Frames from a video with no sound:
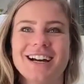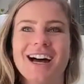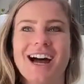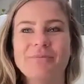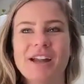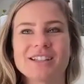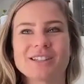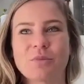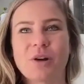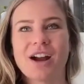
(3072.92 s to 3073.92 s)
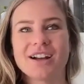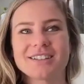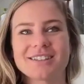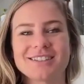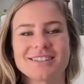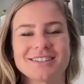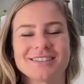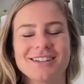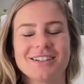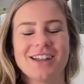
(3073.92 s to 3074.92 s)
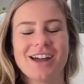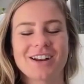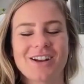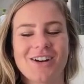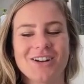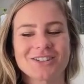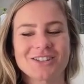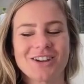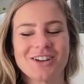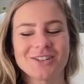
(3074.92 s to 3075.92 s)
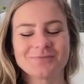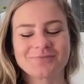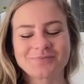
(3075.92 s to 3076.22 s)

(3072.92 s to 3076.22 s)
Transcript: I'm not surprised, not at all. So,